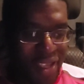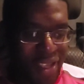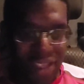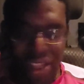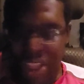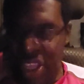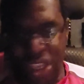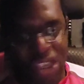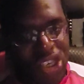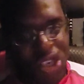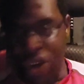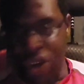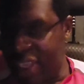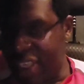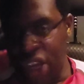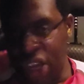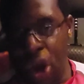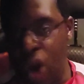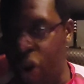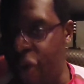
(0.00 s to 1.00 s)
You're just gonna
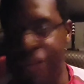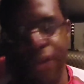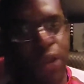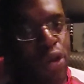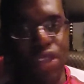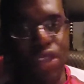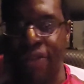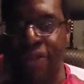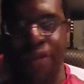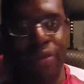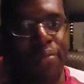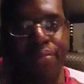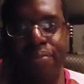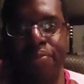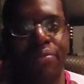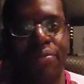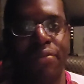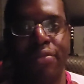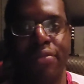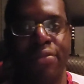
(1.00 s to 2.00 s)
see a whole flux of them,
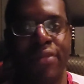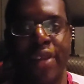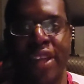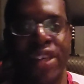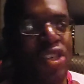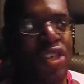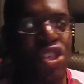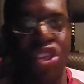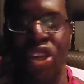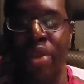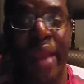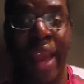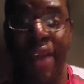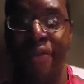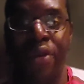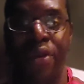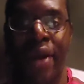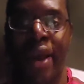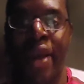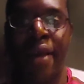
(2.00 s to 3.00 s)
and it's gonna be
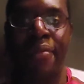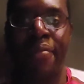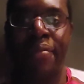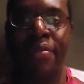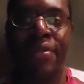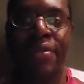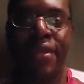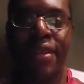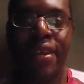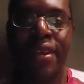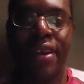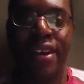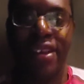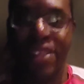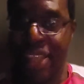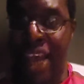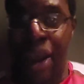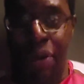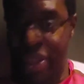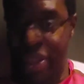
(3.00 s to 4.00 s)
everywhere because
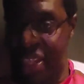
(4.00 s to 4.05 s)
now